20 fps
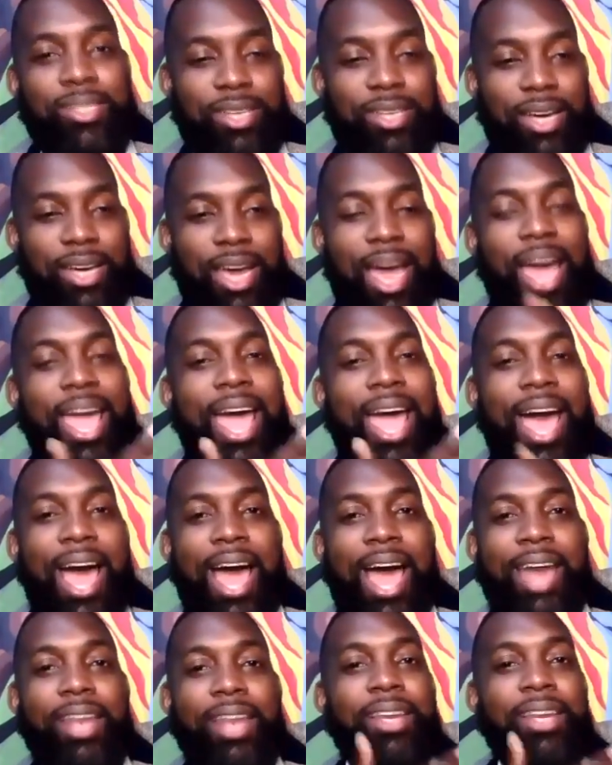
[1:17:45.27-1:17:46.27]
I
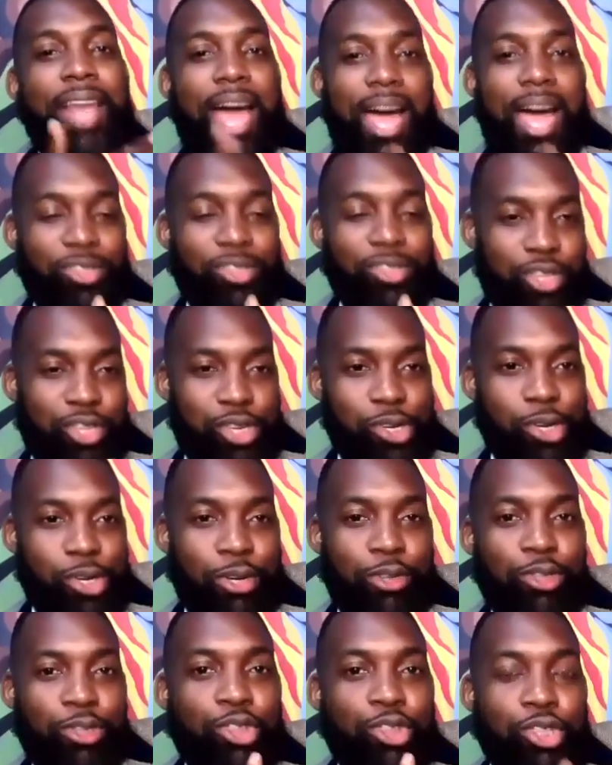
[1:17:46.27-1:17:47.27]
had last year
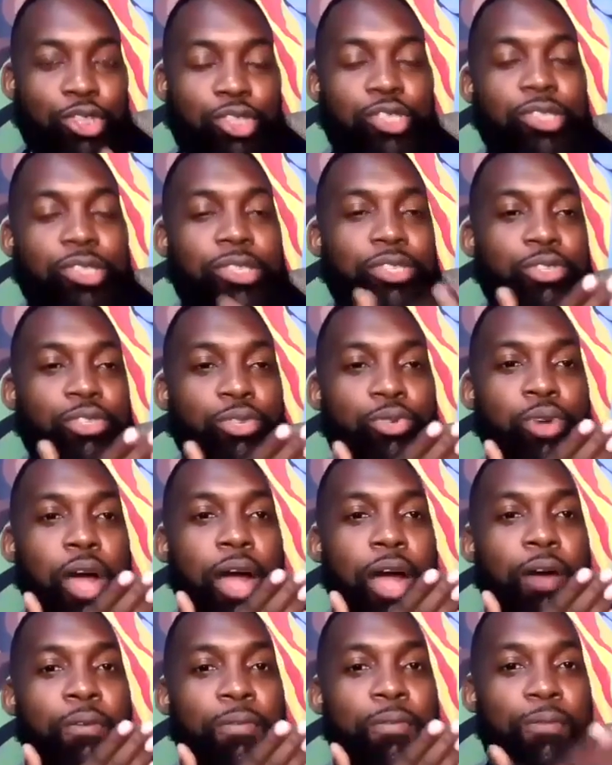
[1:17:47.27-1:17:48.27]
just to
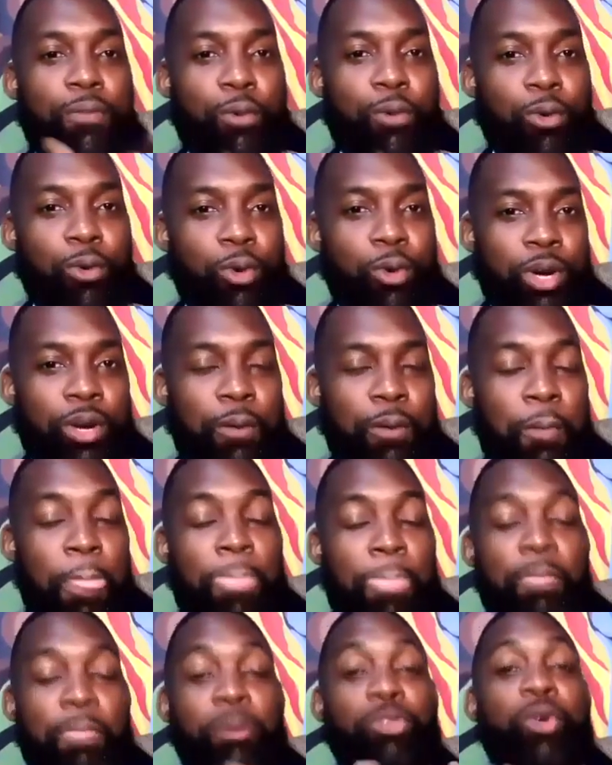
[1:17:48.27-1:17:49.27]
afford,
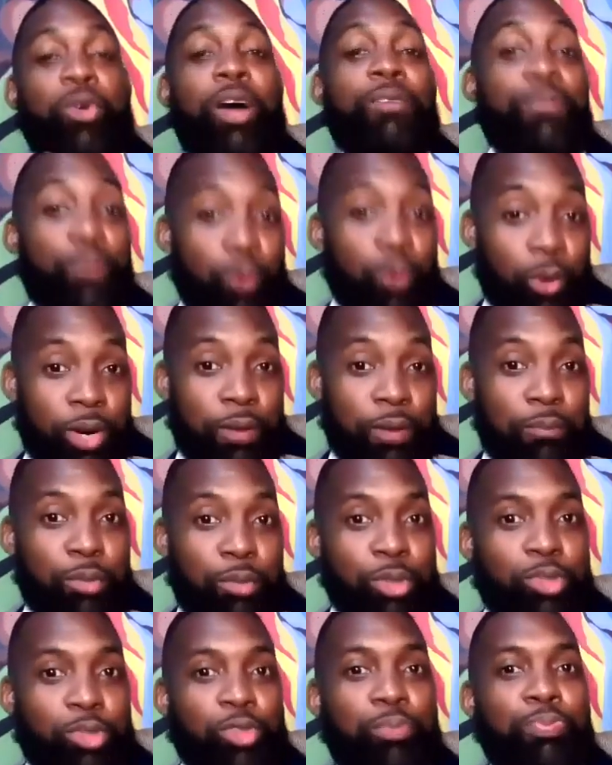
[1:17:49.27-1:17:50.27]
not to afford,
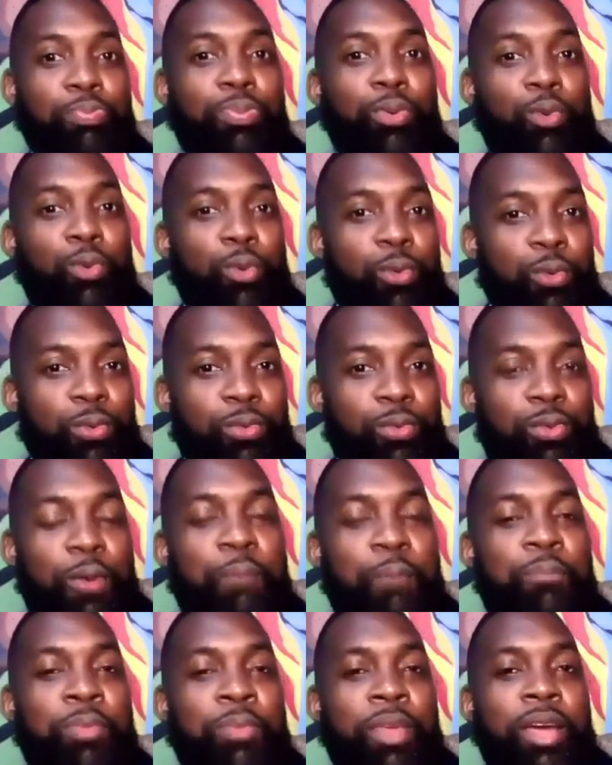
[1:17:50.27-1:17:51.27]
but to prove
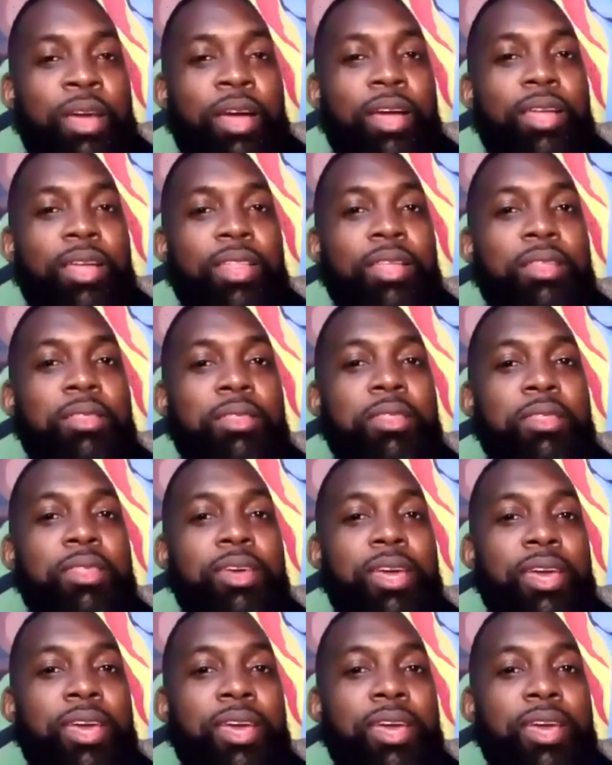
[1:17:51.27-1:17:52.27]

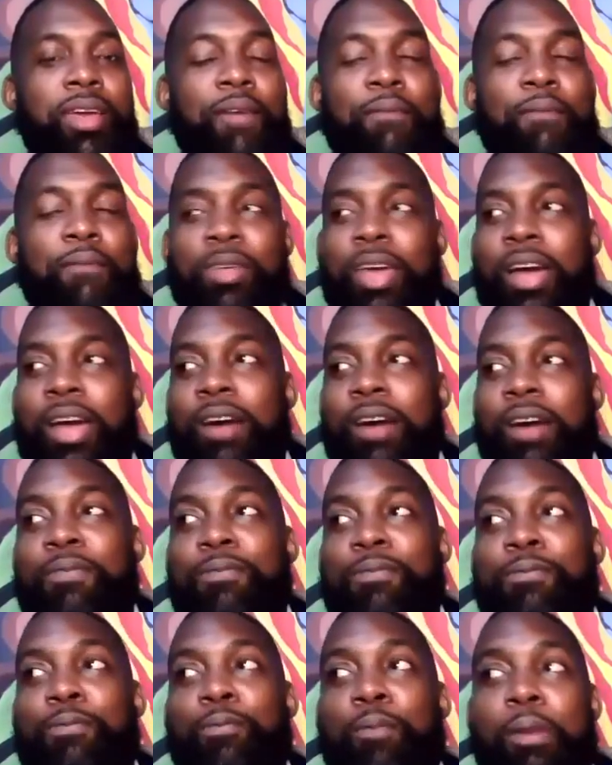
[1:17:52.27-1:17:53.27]
the
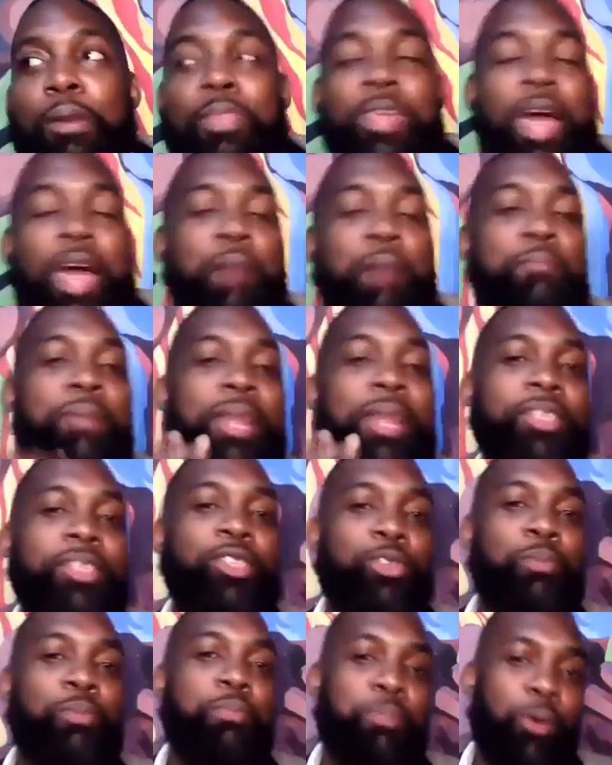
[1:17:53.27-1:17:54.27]
ability
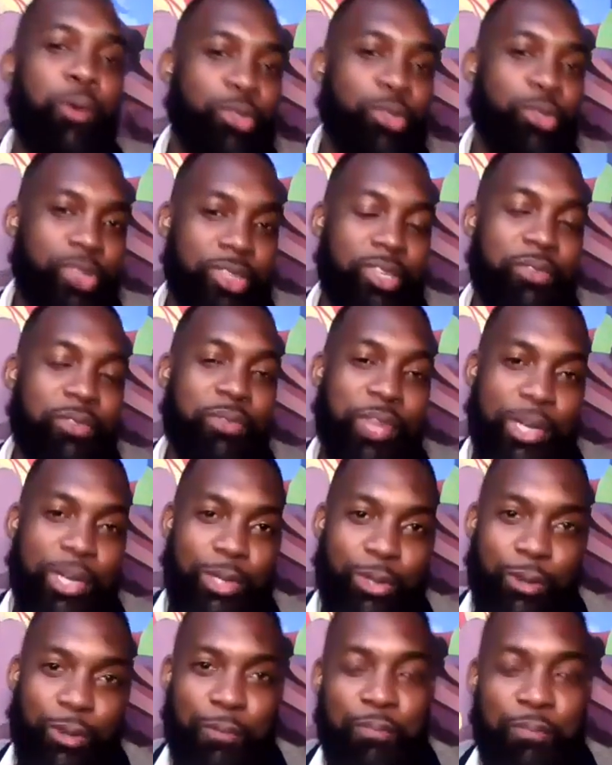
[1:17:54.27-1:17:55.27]
to purchase a
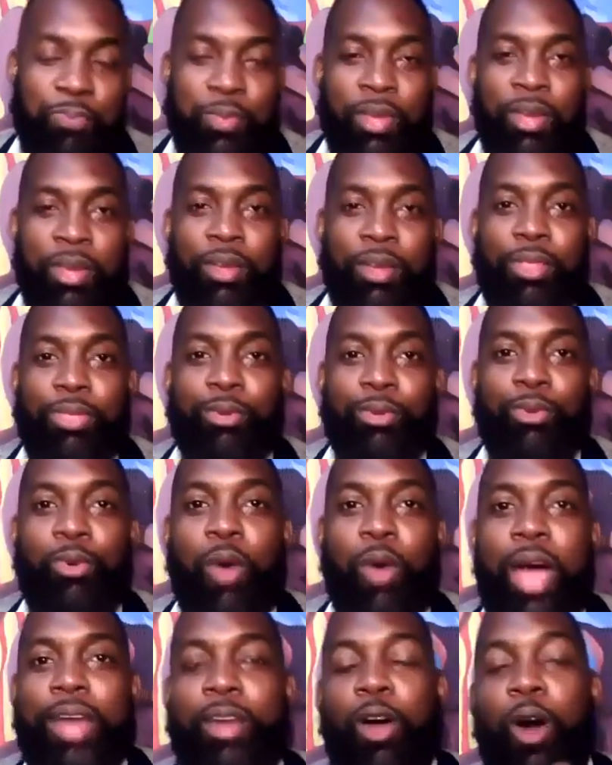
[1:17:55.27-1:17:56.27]
vehicle through
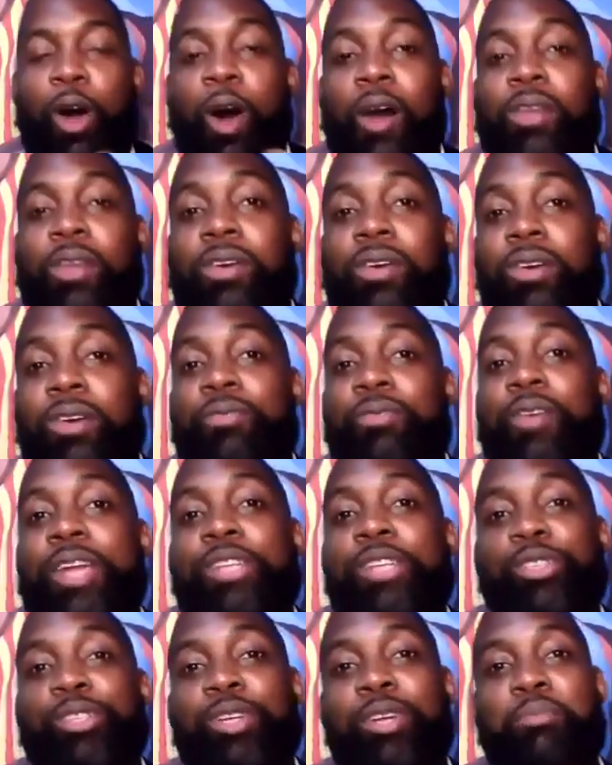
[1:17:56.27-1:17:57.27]
an
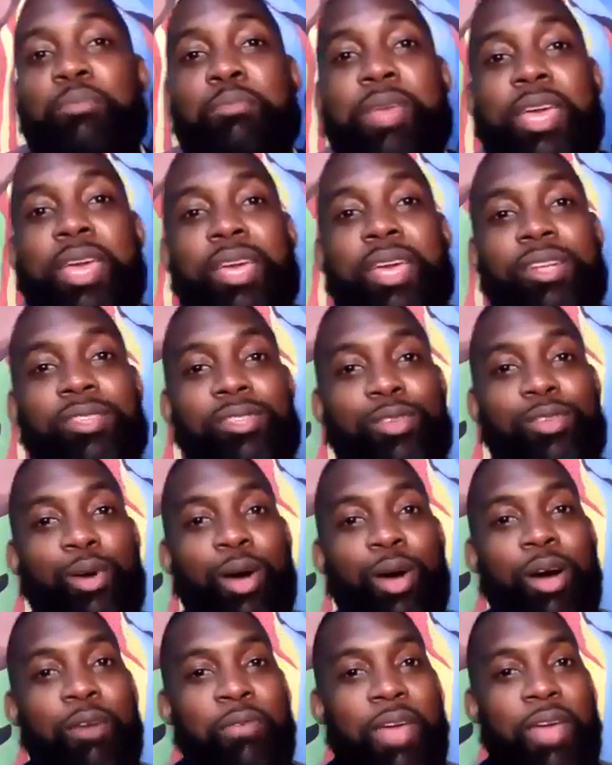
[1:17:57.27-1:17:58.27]
unconventional means
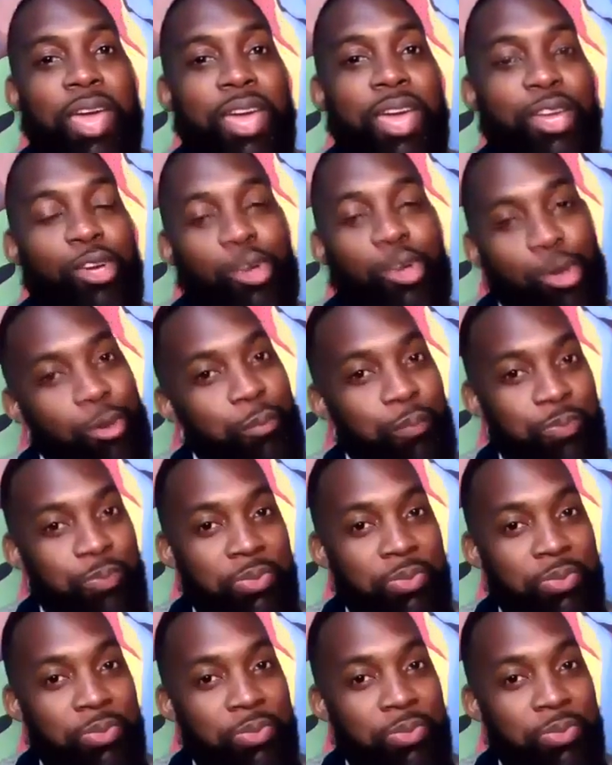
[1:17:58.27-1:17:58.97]
of income.